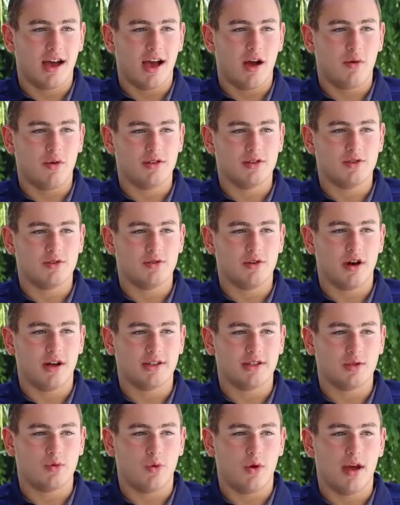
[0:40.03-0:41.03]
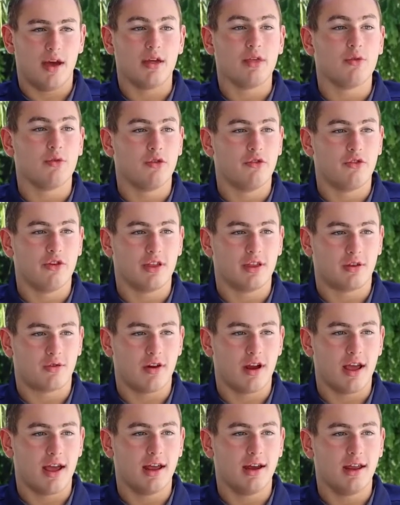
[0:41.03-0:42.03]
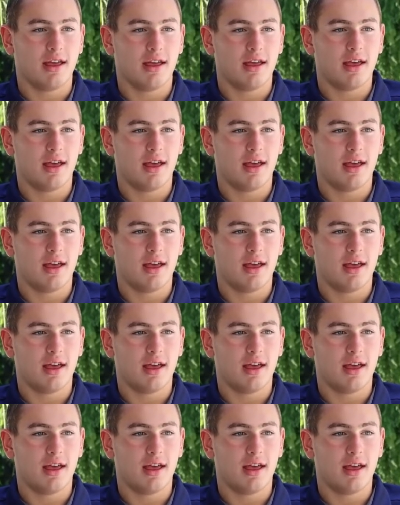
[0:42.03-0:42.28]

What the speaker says: I went to Hudson Way through 5th grade.